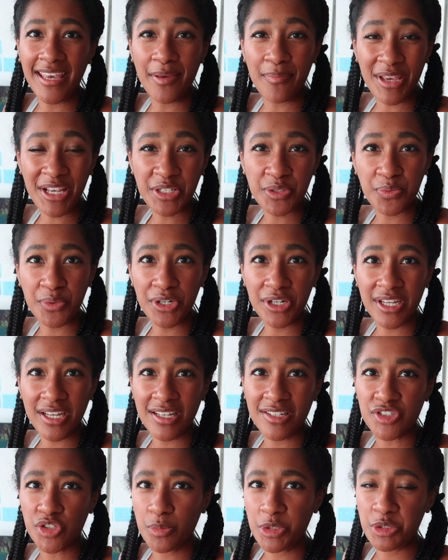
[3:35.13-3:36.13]
It makes
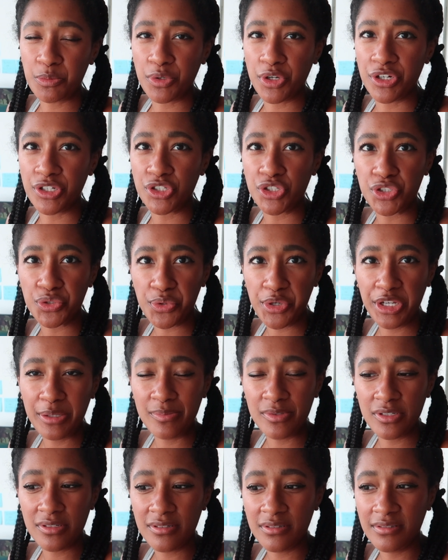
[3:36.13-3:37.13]
working so much more
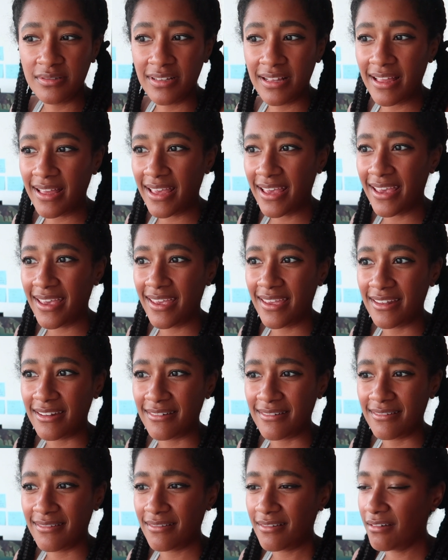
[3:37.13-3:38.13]
enjoyable
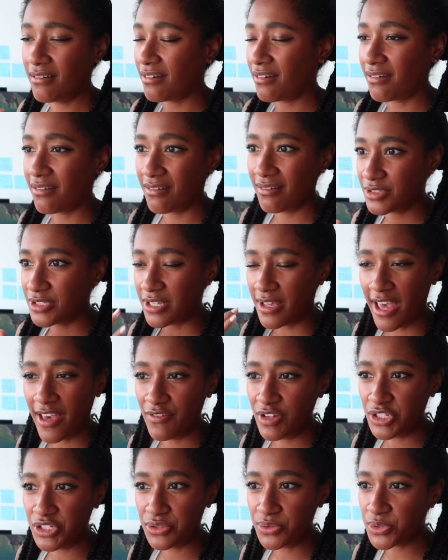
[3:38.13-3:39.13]
and oh,
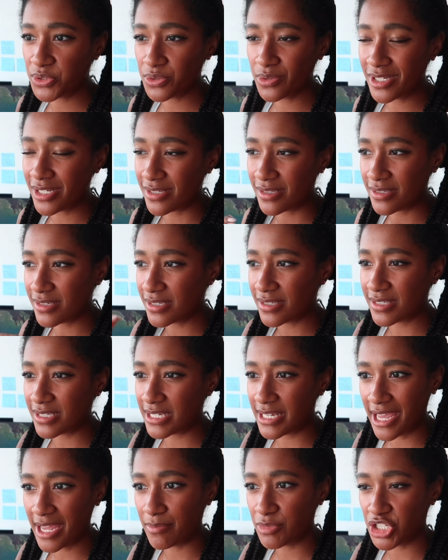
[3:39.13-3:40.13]
having two screens is
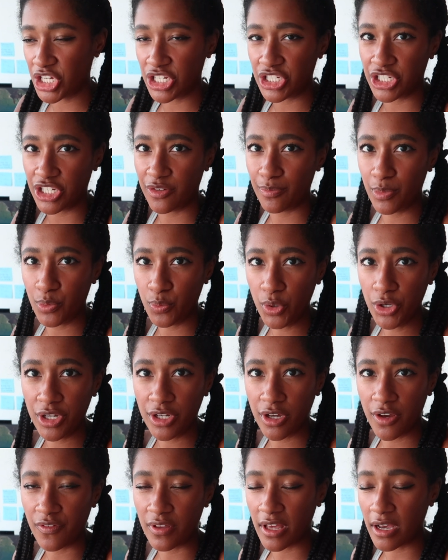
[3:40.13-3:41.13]
game changing. I've been
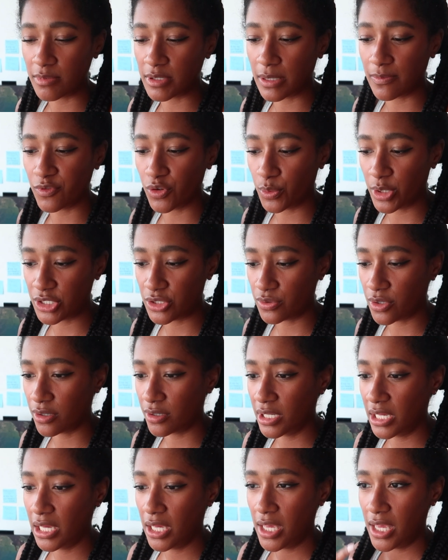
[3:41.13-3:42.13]
working off a laptop for way too
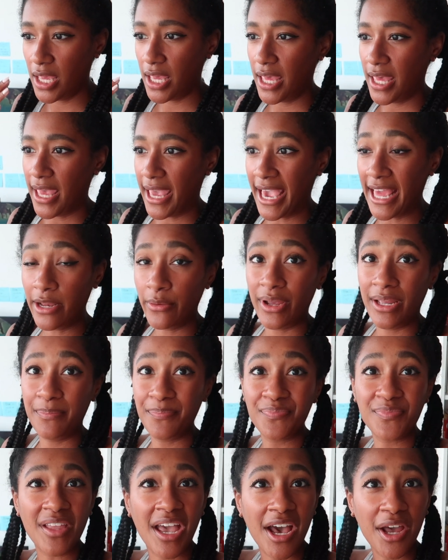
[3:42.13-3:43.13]
long. Anyway,
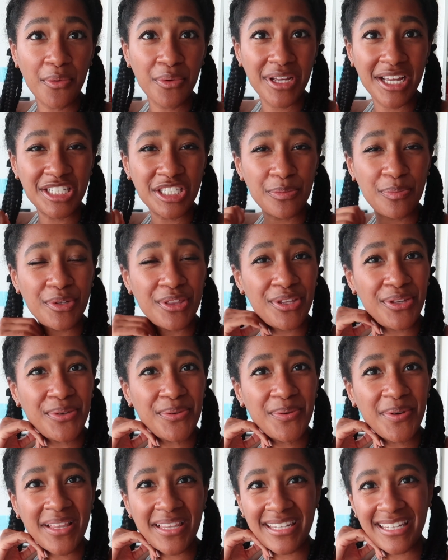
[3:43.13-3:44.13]
I will catch up with
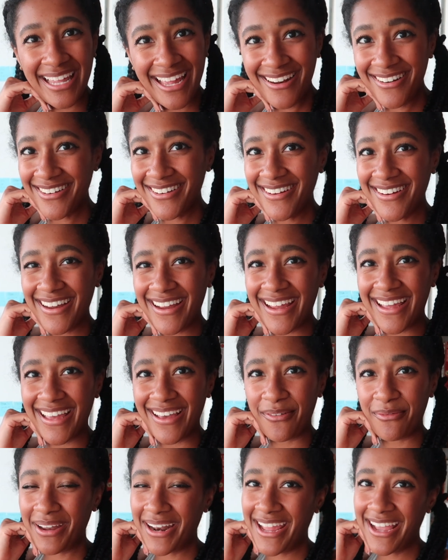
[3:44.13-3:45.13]
you later
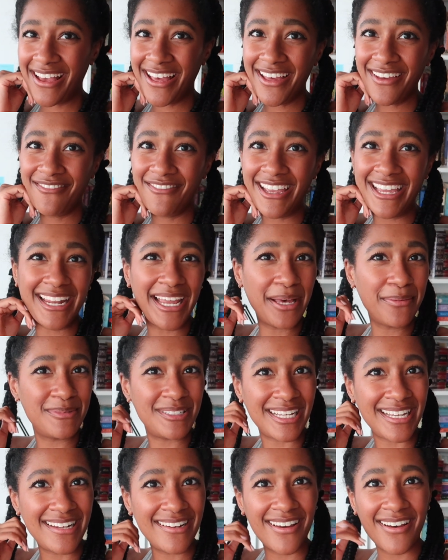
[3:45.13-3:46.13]
when I have an
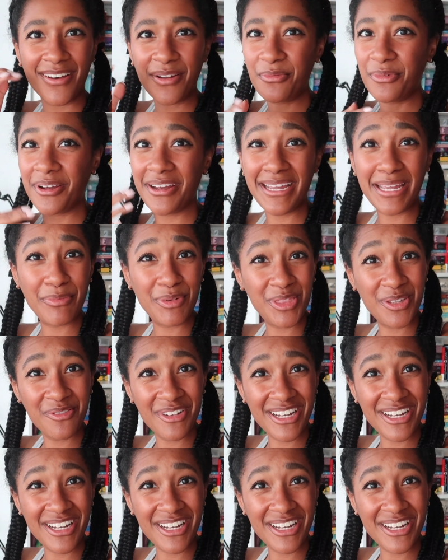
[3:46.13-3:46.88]
update on where I am with the